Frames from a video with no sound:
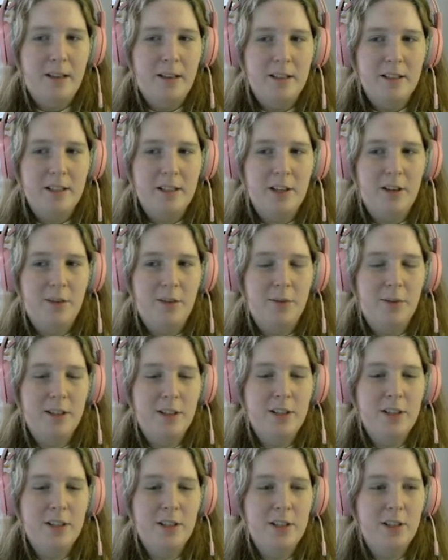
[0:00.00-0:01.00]
So
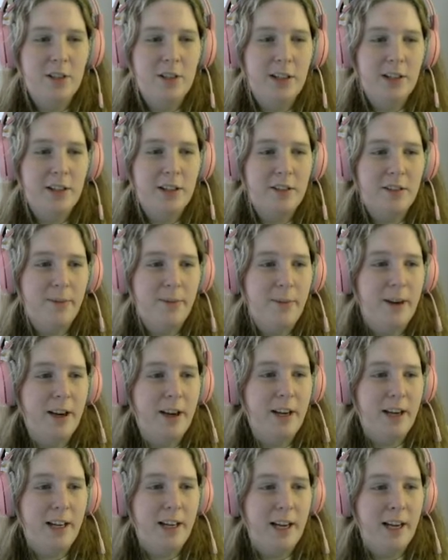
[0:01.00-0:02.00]
once you get your
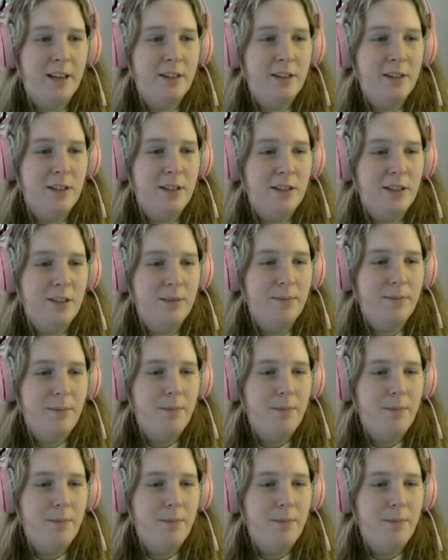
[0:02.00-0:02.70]
companion out,